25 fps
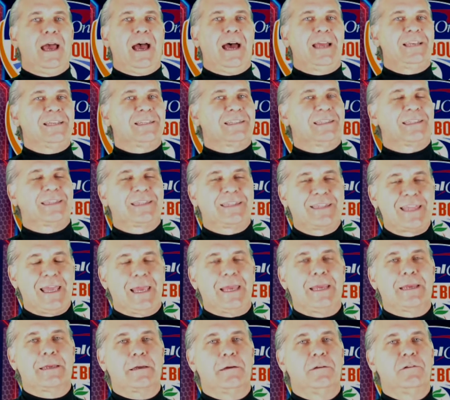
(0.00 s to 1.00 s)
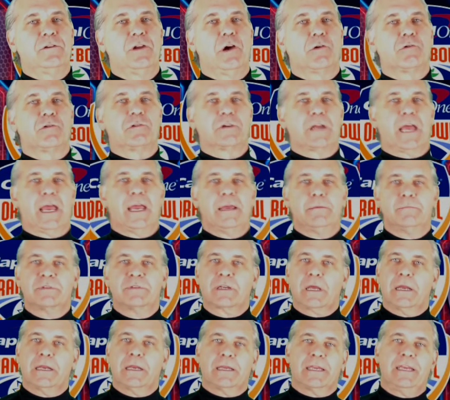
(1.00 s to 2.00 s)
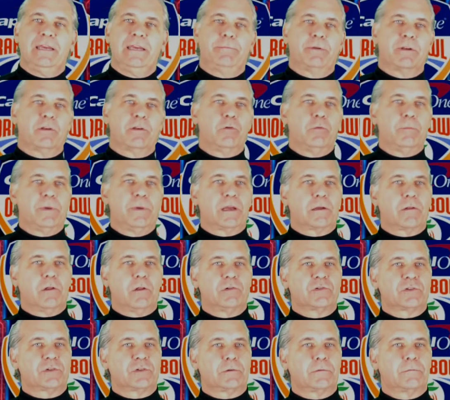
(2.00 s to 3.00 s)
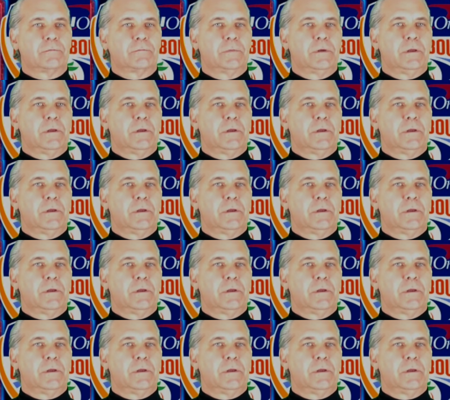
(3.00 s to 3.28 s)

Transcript: I just think Notre Dame's going to keep it a little bit closer.